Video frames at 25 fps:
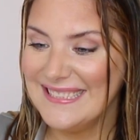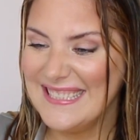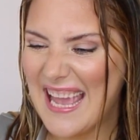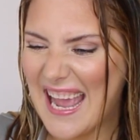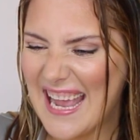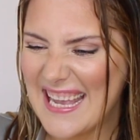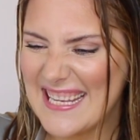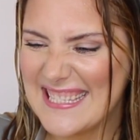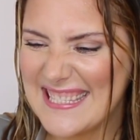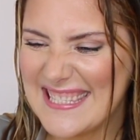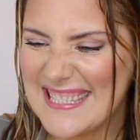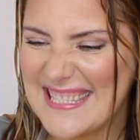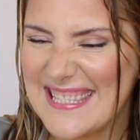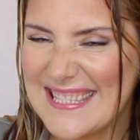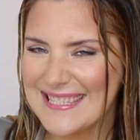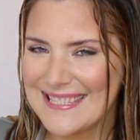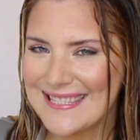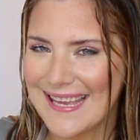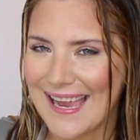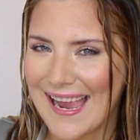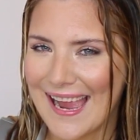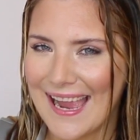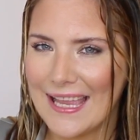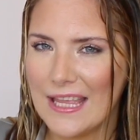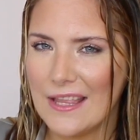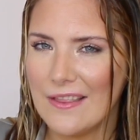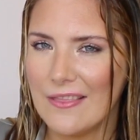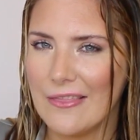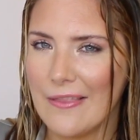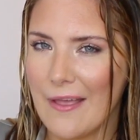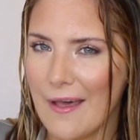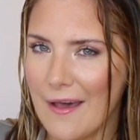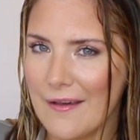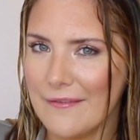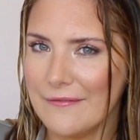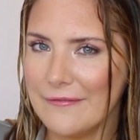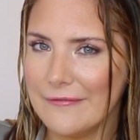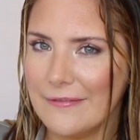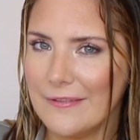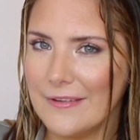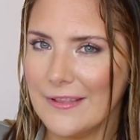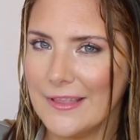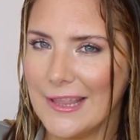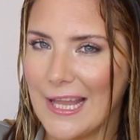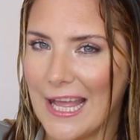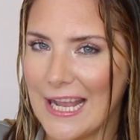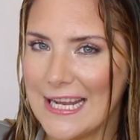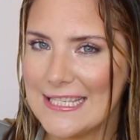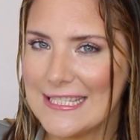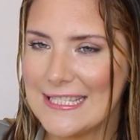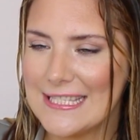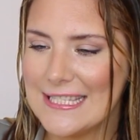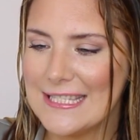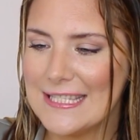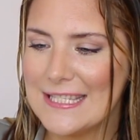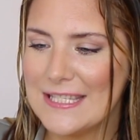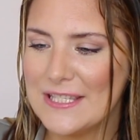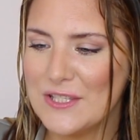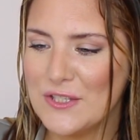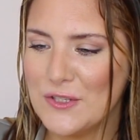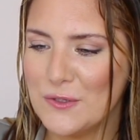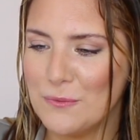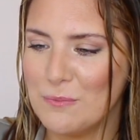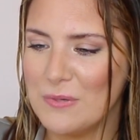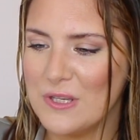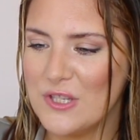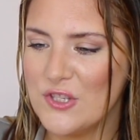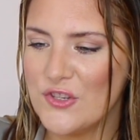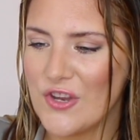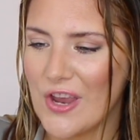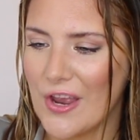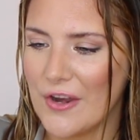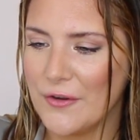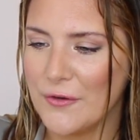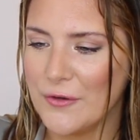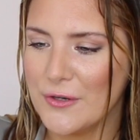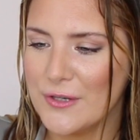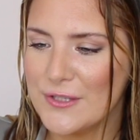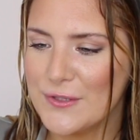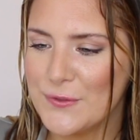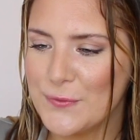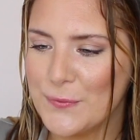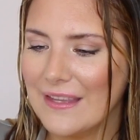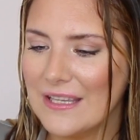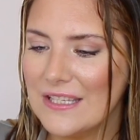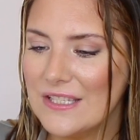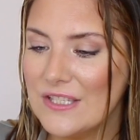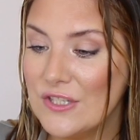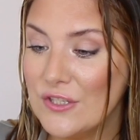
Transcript: Yes, I love license to be generous.